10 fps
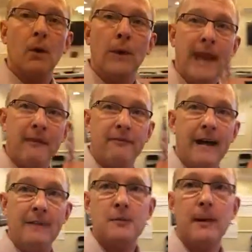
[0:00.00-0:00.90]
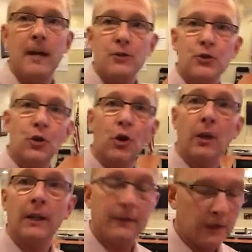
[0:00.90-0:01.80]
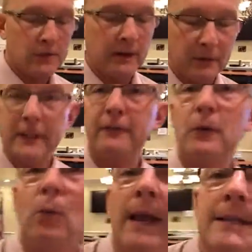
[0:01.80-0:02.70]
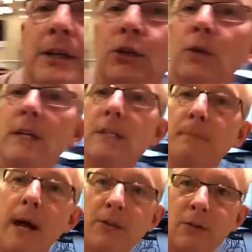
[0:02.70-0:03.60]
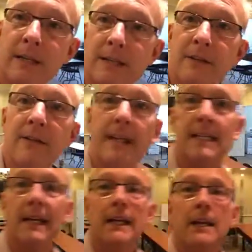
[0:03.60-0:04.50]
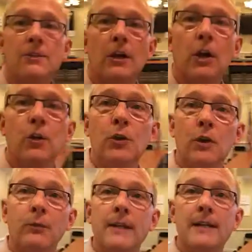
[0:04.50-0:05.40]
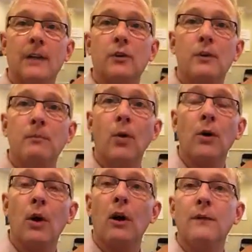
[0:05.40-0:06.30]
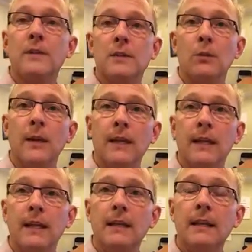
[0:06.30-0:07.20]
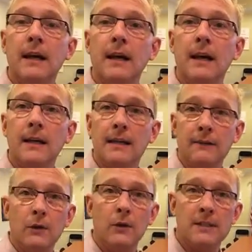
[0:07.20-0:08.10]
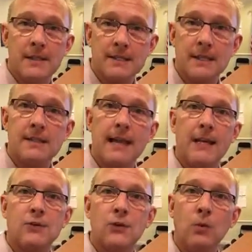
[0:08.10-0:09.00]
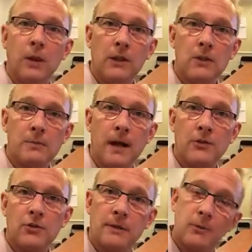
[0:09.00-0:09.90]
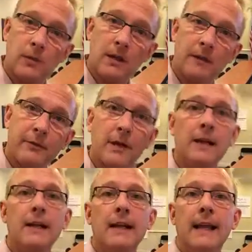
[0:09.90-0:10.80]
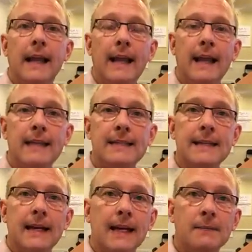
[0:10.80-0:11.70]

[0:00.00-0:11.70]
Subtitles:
We have 5 sponsors currently. There are several different ways that you can sponsor this event. So you can reach out to the board office and we can give you assistance as to what those sponsorships would cover and